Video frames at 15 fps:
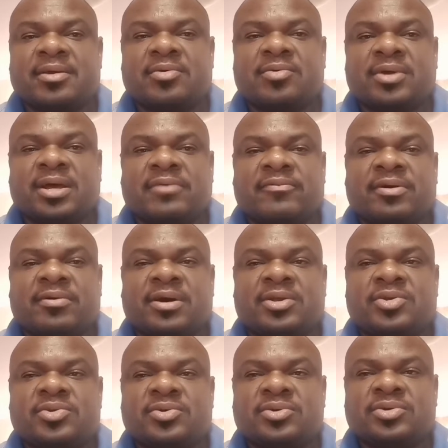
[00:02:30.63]
Whoever
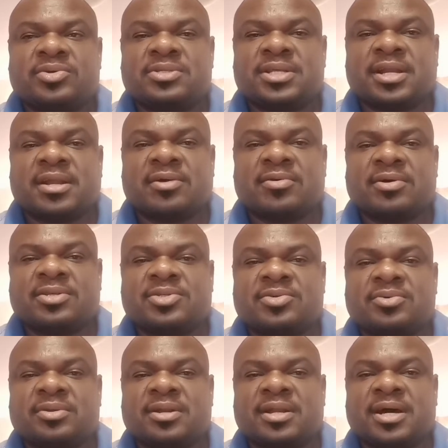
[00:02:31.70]
want to use the records will